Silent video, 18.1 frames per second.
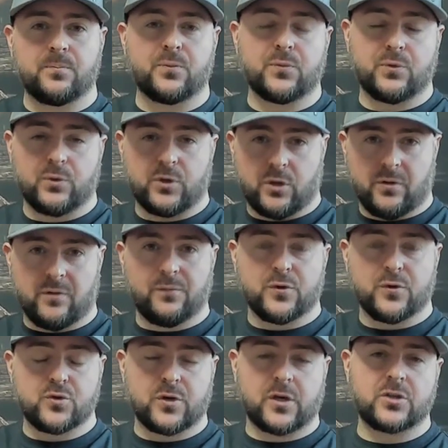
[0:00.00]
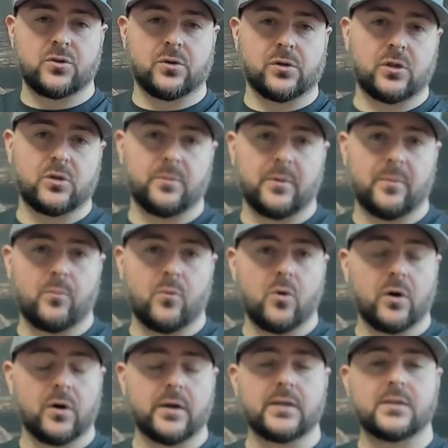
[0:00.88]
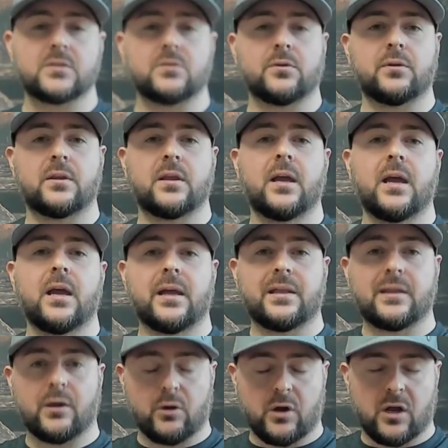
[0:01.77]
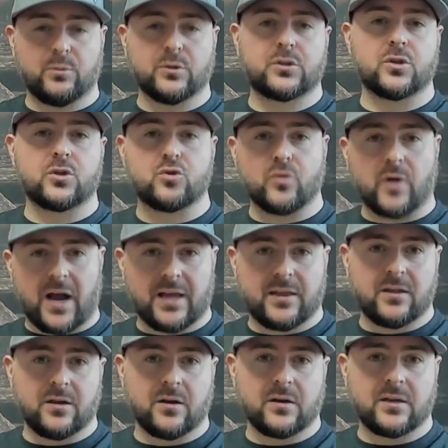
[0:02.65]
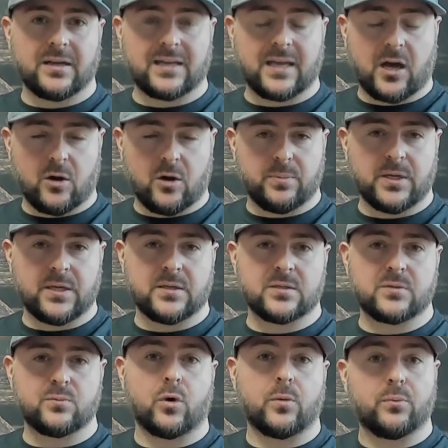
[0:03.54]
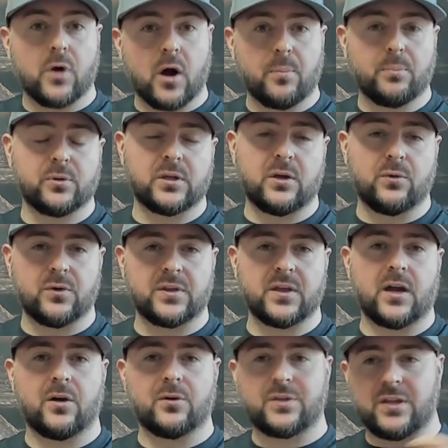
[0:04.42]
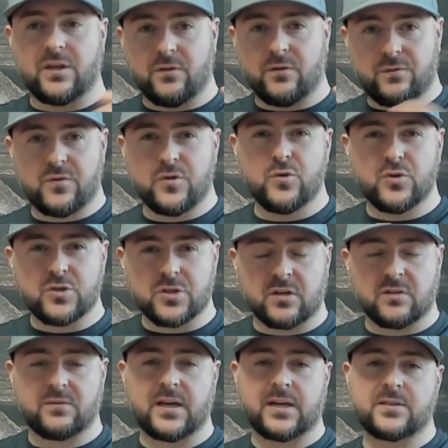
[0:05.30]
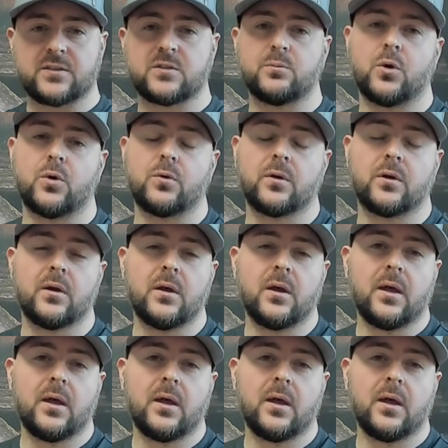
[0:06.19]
their infrastructure a little bit more. And so they were able to dry their cacao beans more properly without the infusion of that smoke.